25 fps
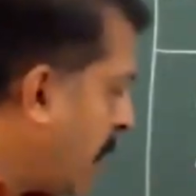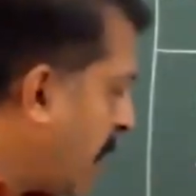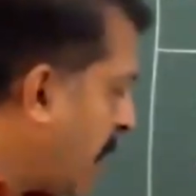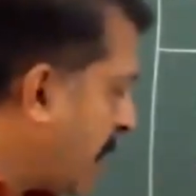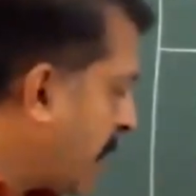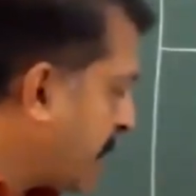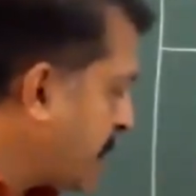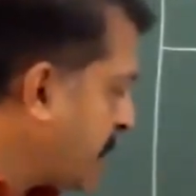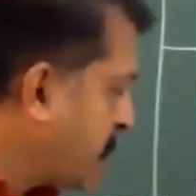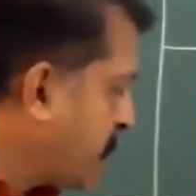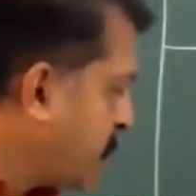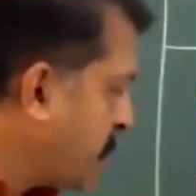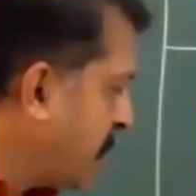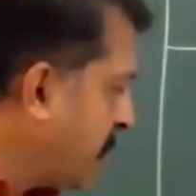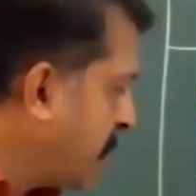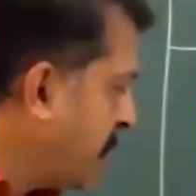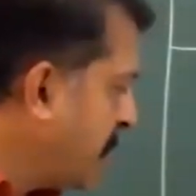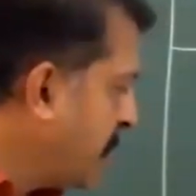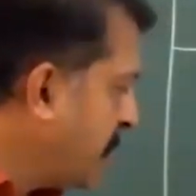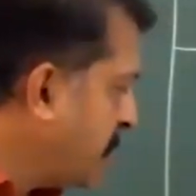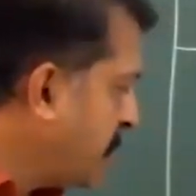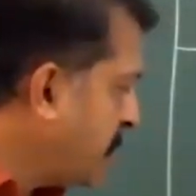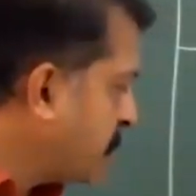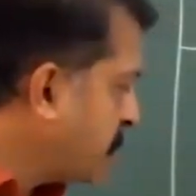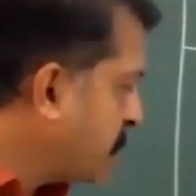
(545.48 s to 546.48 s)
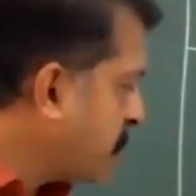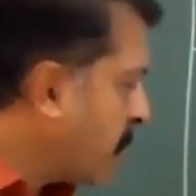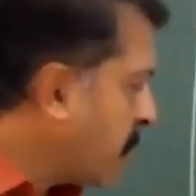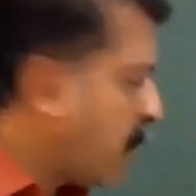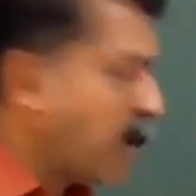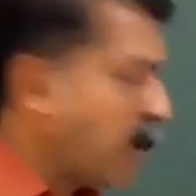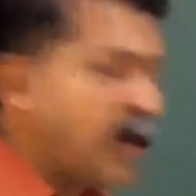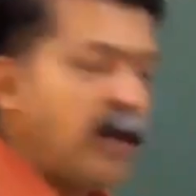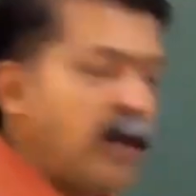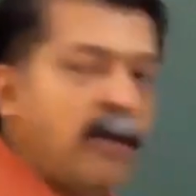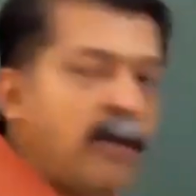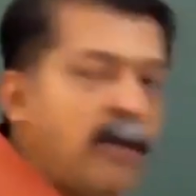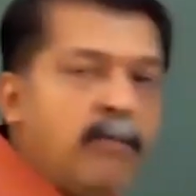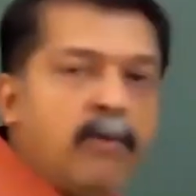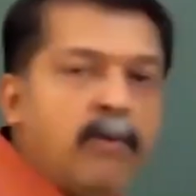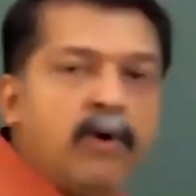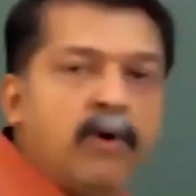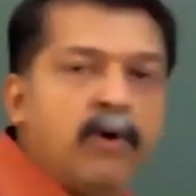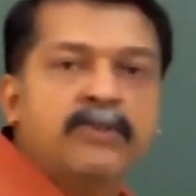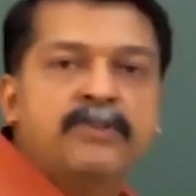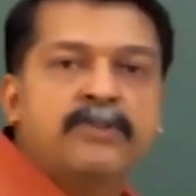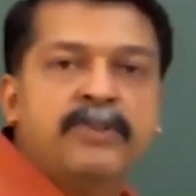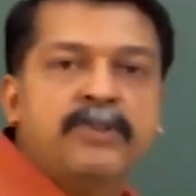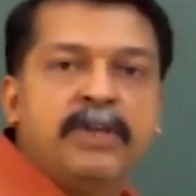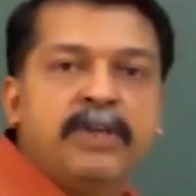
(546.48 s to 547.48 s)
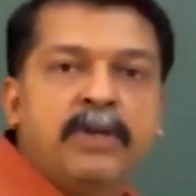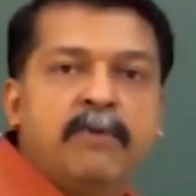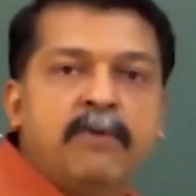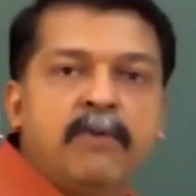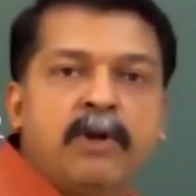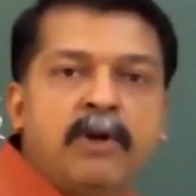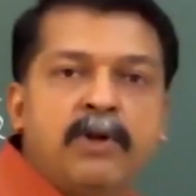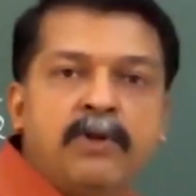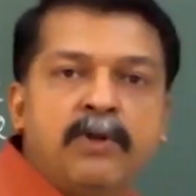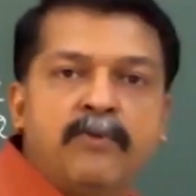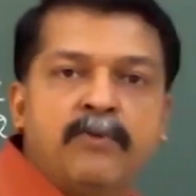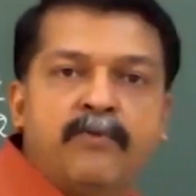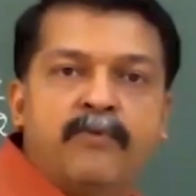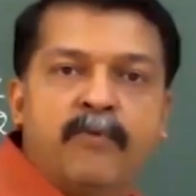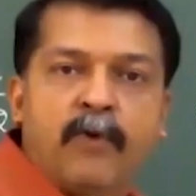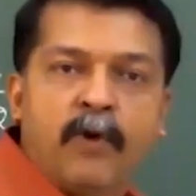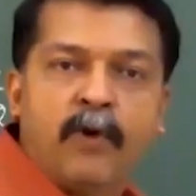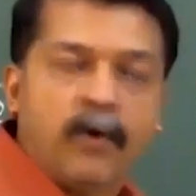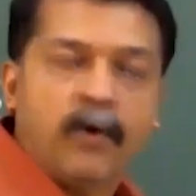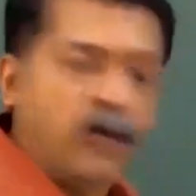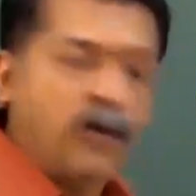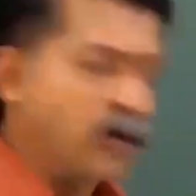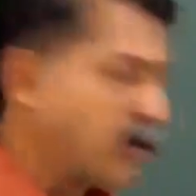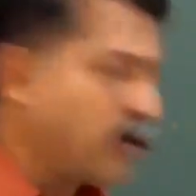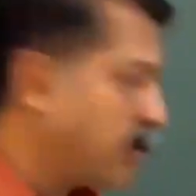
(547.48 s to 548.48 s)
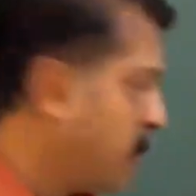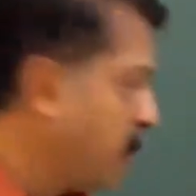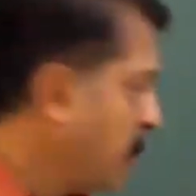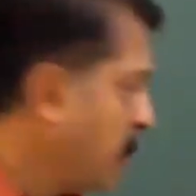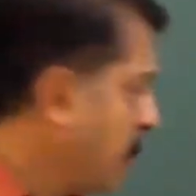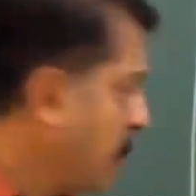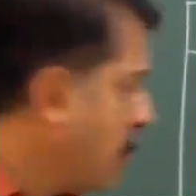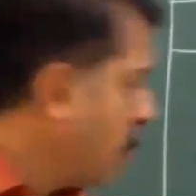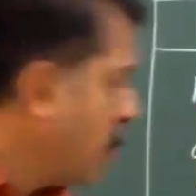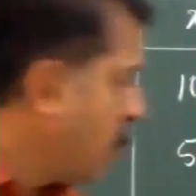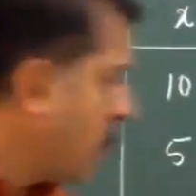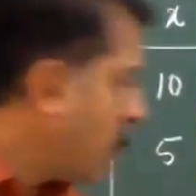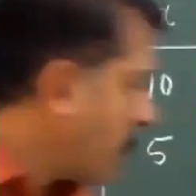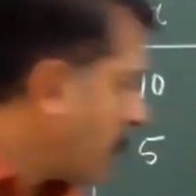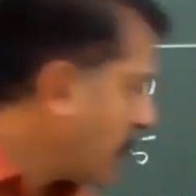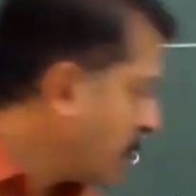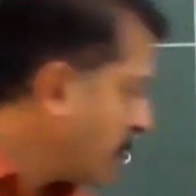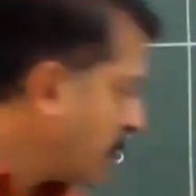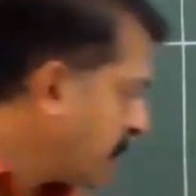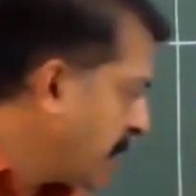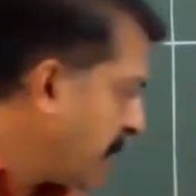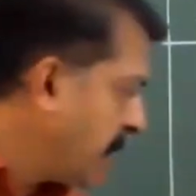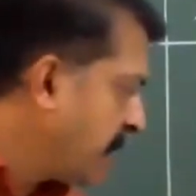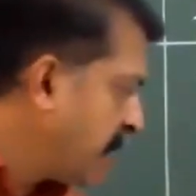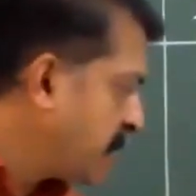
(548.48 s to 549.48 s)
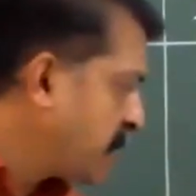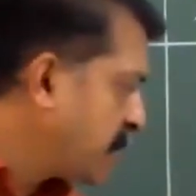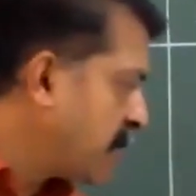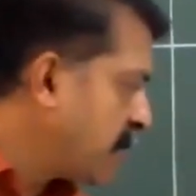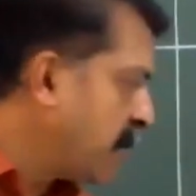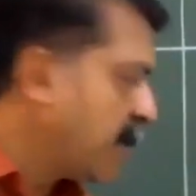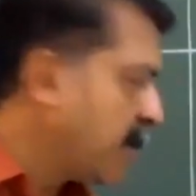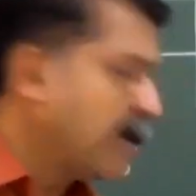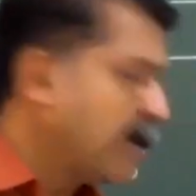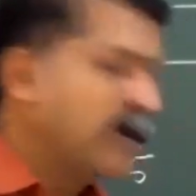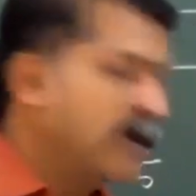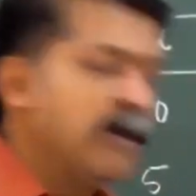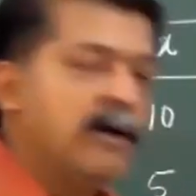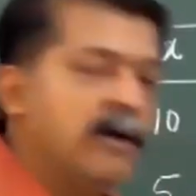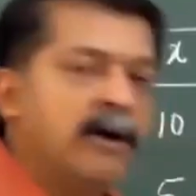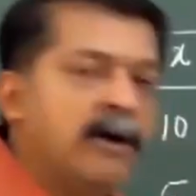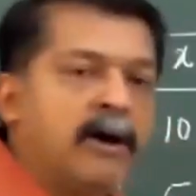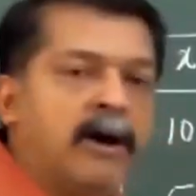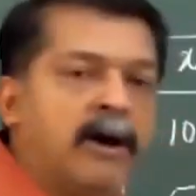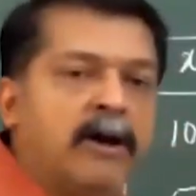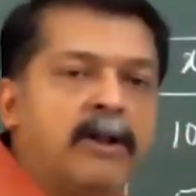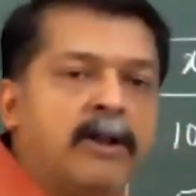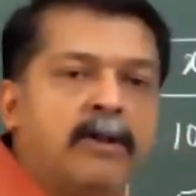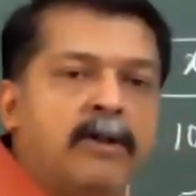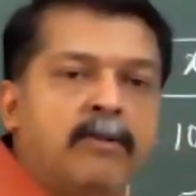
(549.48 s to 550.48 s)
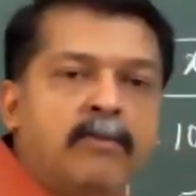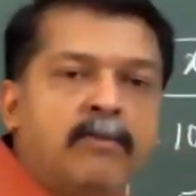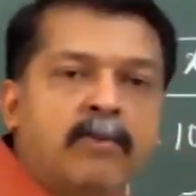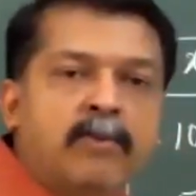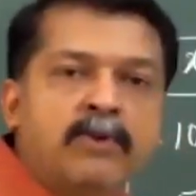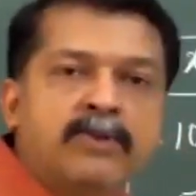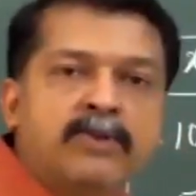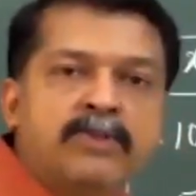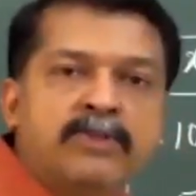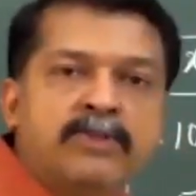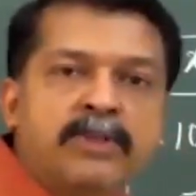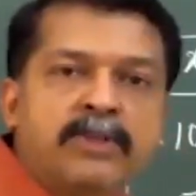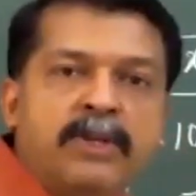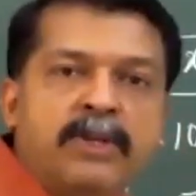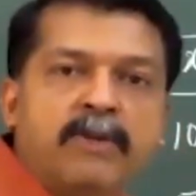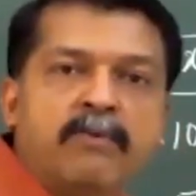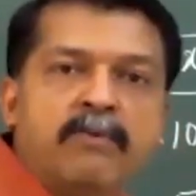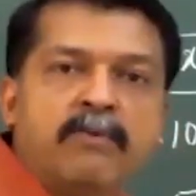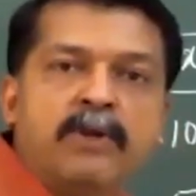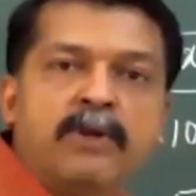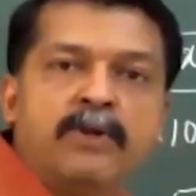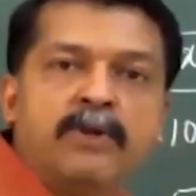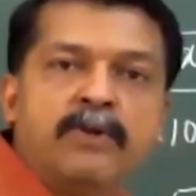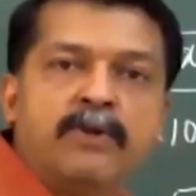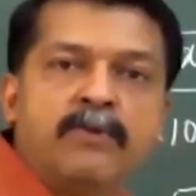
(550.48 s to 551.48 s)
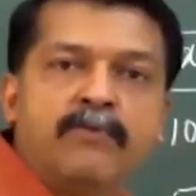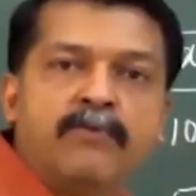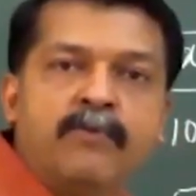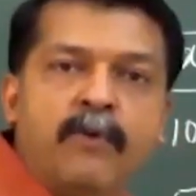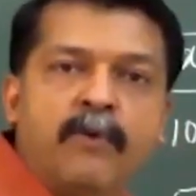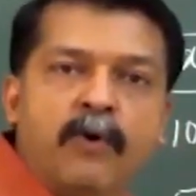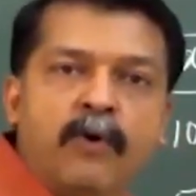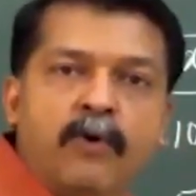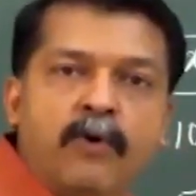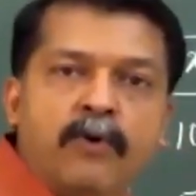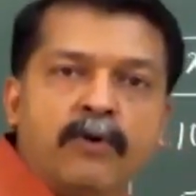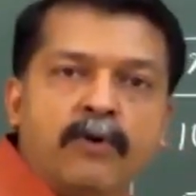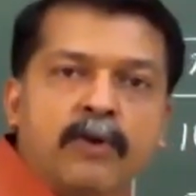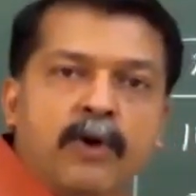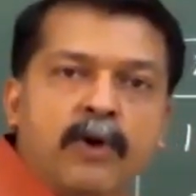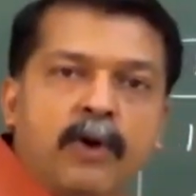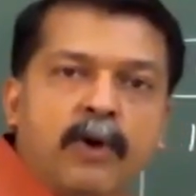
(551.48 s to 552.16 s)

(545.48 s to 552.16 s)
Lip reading: RHL is almost equal to 4. What is LHL? Almost equal to 4.